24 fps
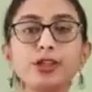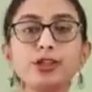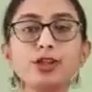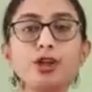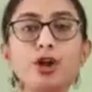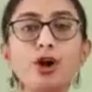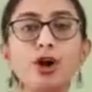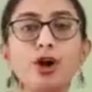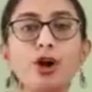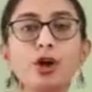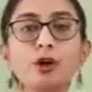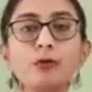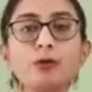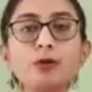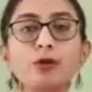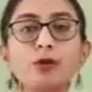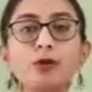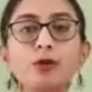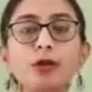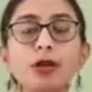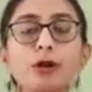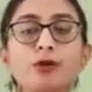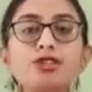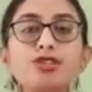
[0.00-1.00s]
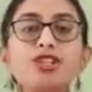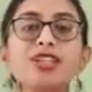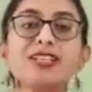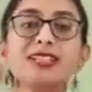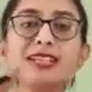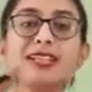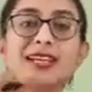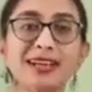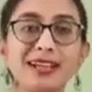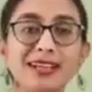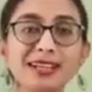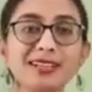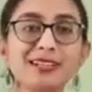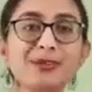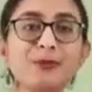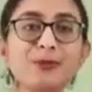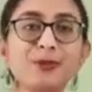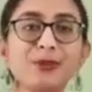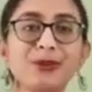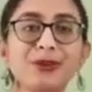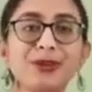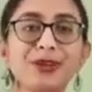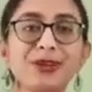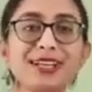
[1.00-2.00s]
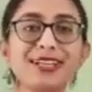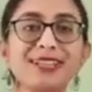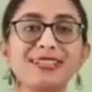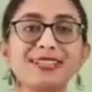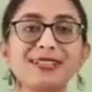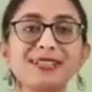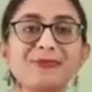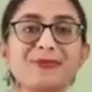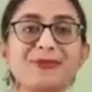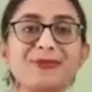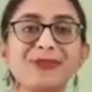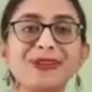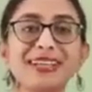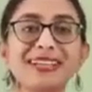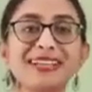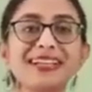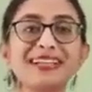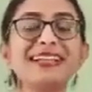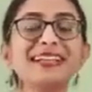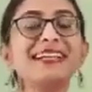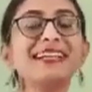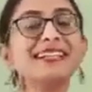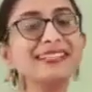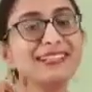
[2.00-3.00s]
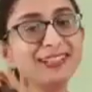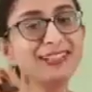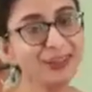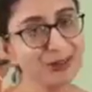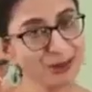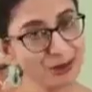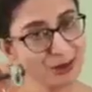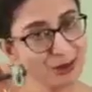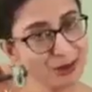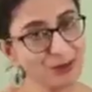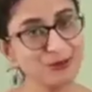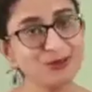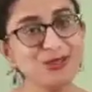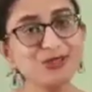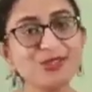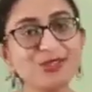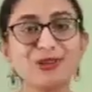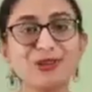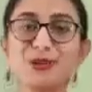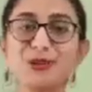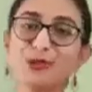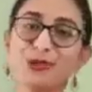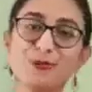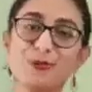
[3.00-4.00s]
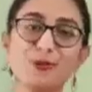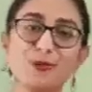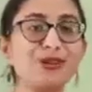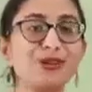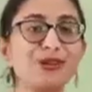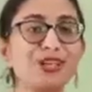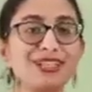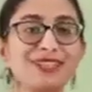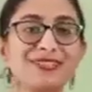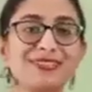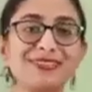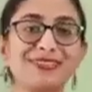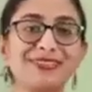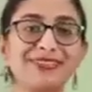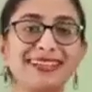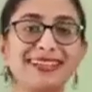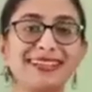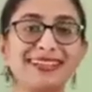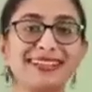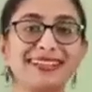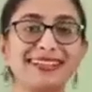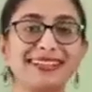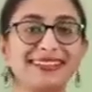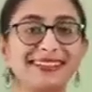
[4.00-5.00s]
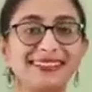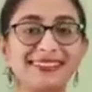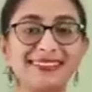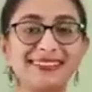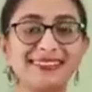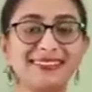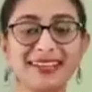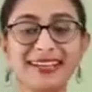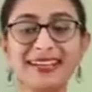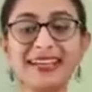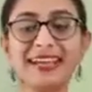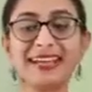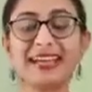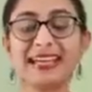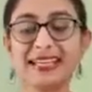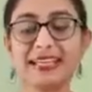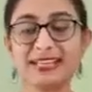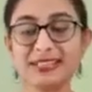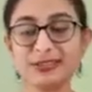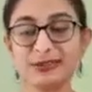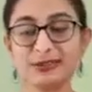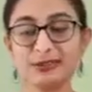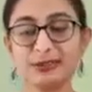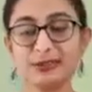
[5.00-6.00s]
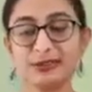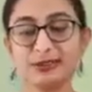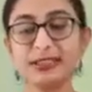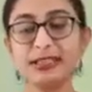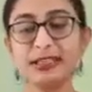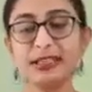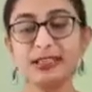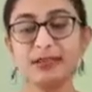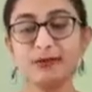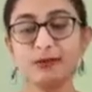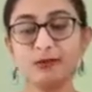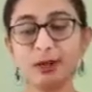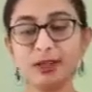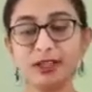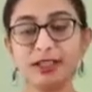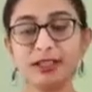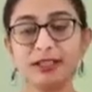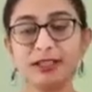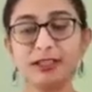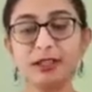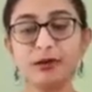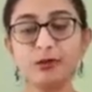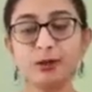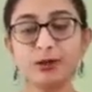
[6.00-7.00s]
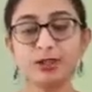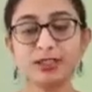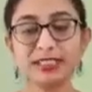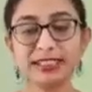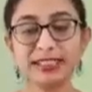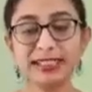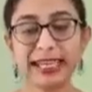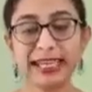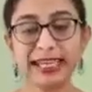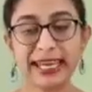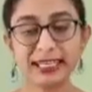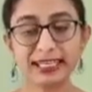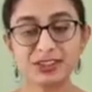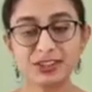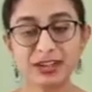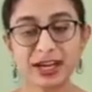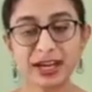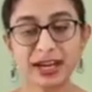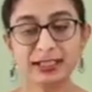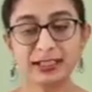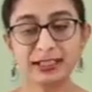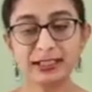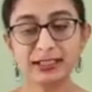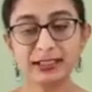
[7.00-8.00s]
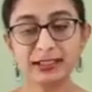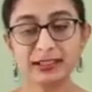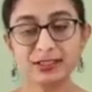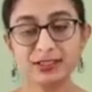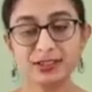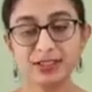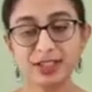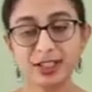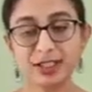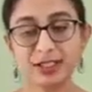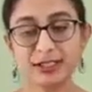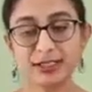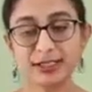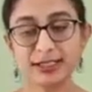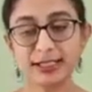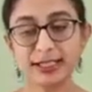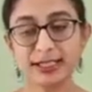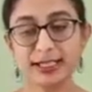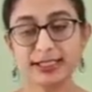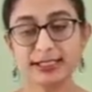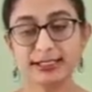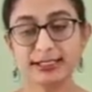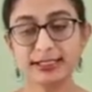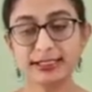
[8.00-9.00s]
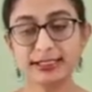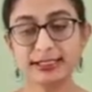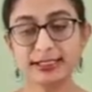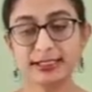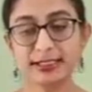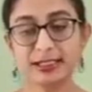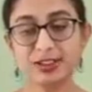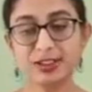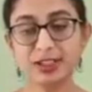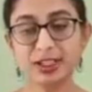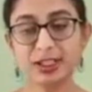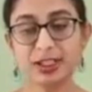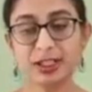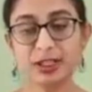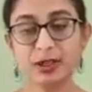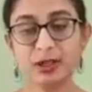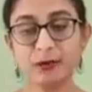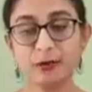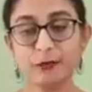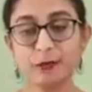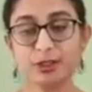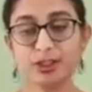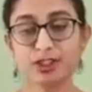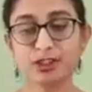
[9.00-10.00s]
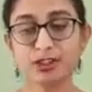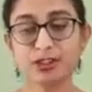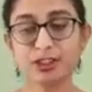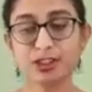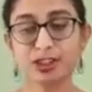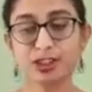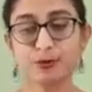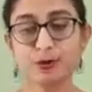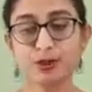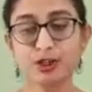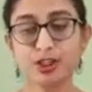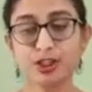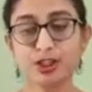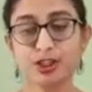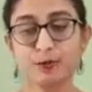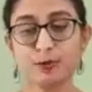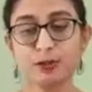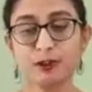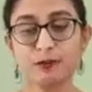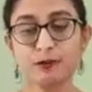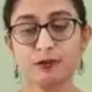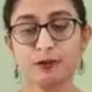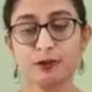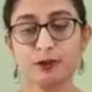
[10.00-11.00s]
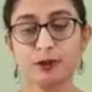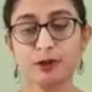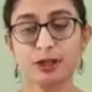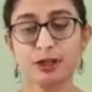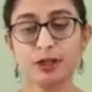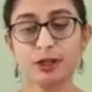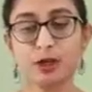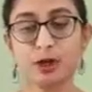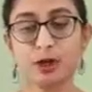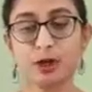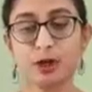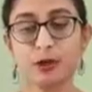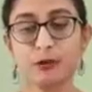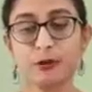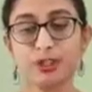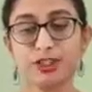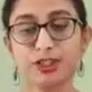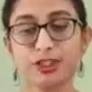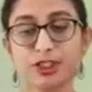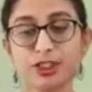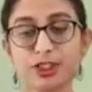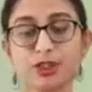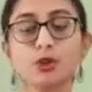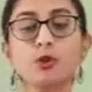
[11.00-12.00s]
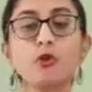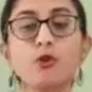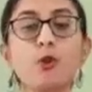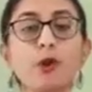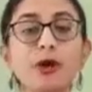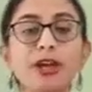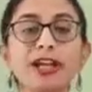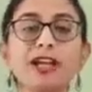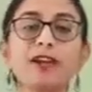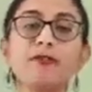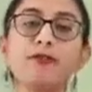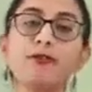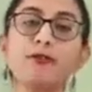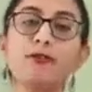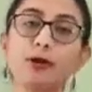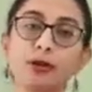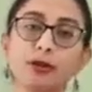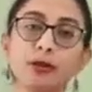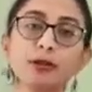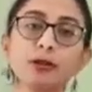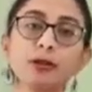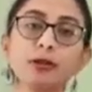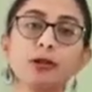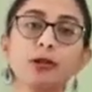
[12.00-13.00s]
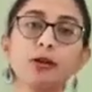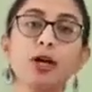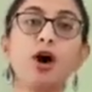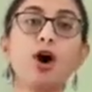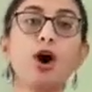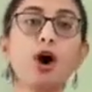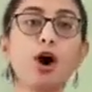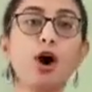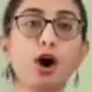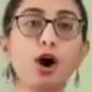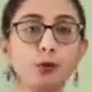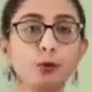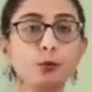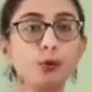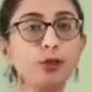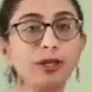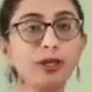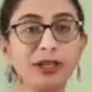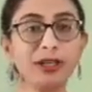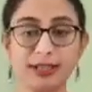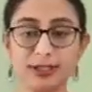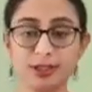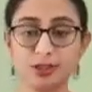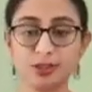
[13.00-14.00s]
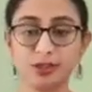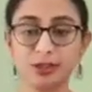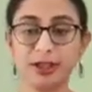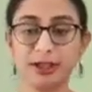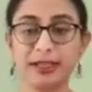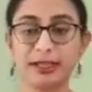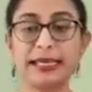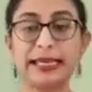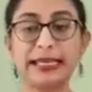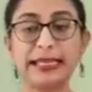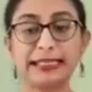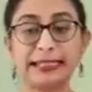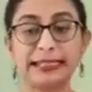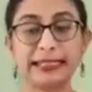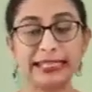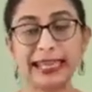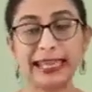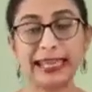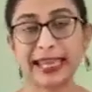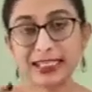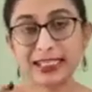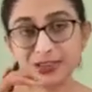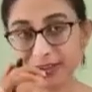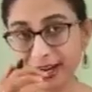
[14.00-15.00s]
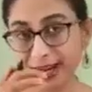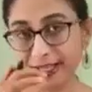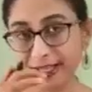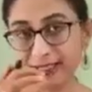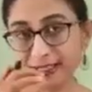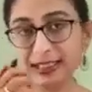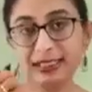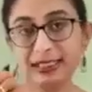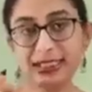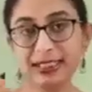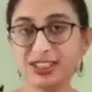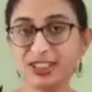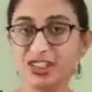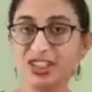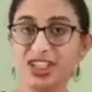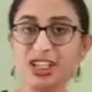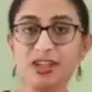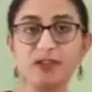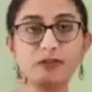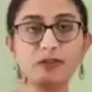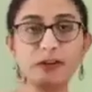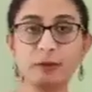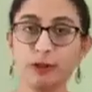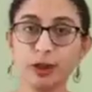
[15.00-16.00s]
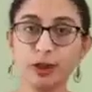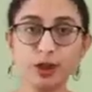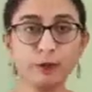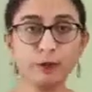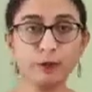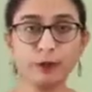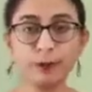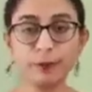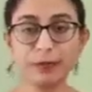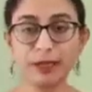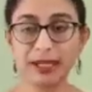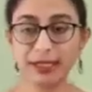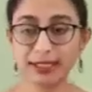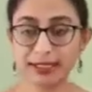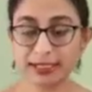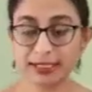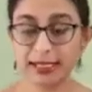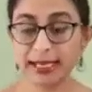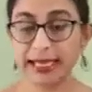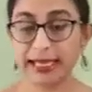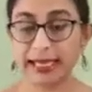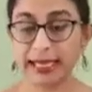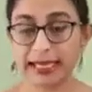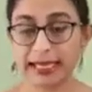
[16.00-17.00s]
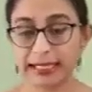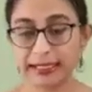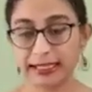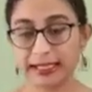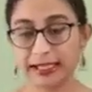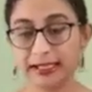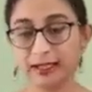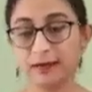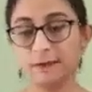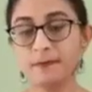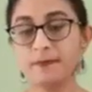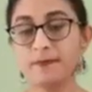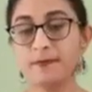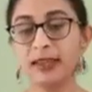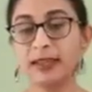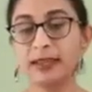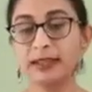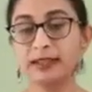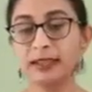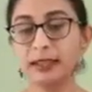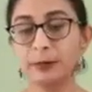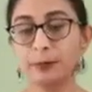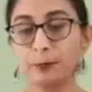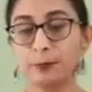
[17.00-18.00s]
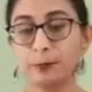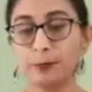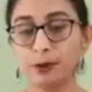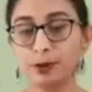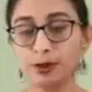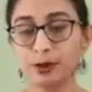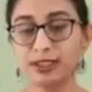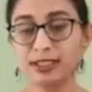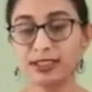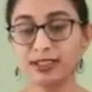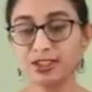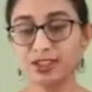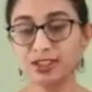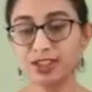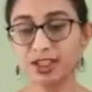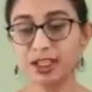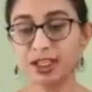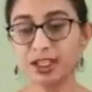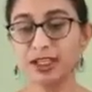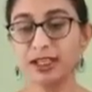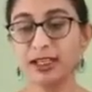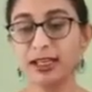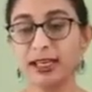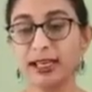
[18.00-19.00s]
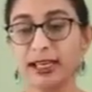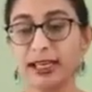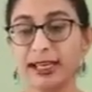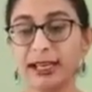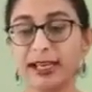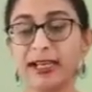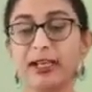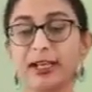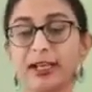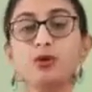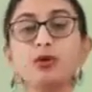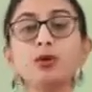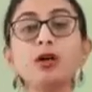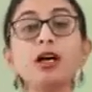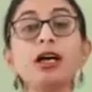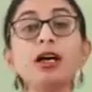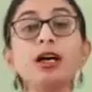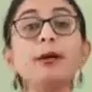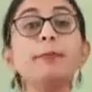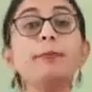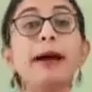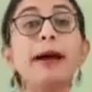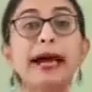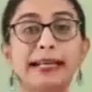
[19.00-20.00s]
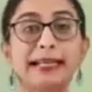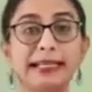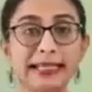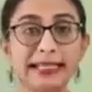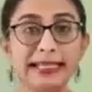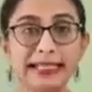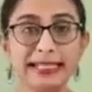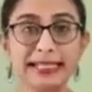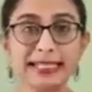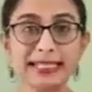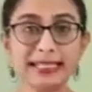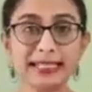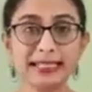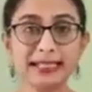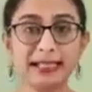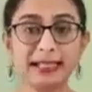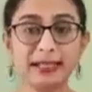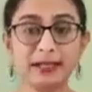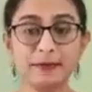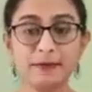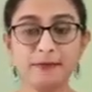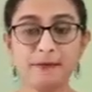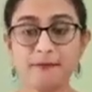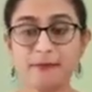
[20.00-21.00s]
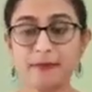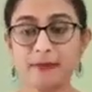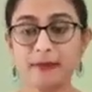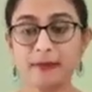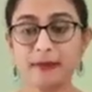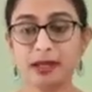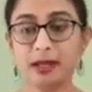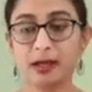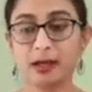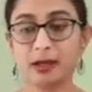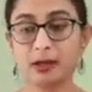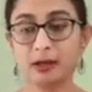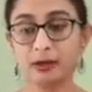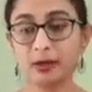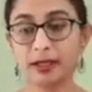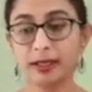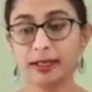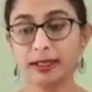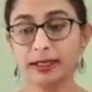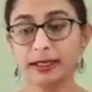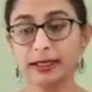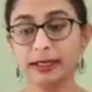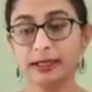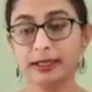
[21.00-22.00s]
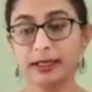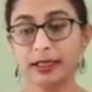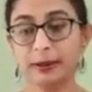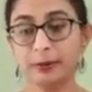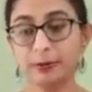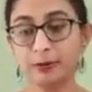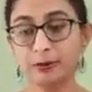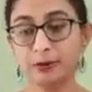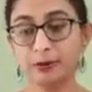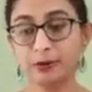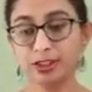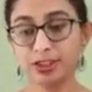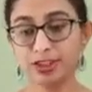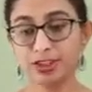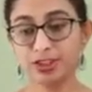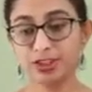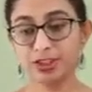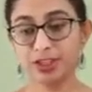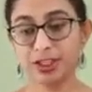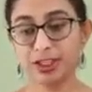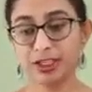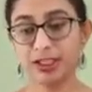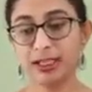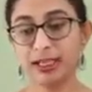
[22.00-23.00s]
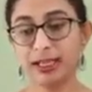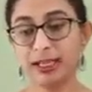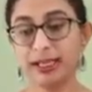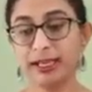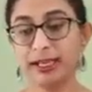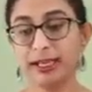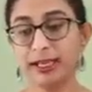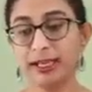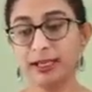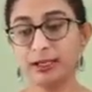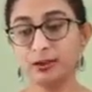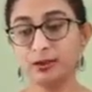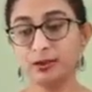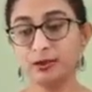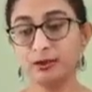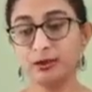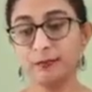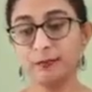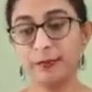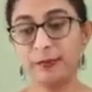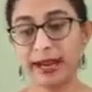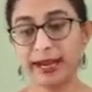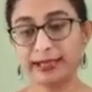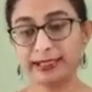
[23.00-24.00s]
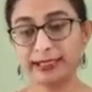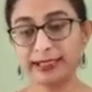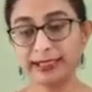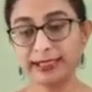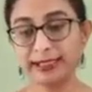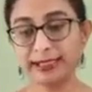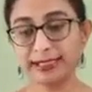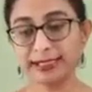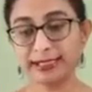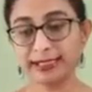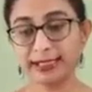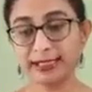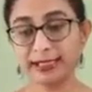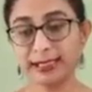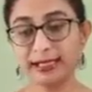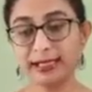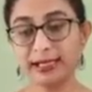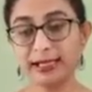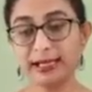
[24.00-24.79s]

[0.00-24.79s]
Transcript: a hormone, now she's telling it is a protein. See, hormones are also proteins only. Okay, so what they did was they extracted the gene, say this is the gene which is responsible for or which is coding for the hormone insulin. They extracted this gene from the human beings. Then they put this gene into a bacterial cell. Okay, they put this gene into a bacterial cell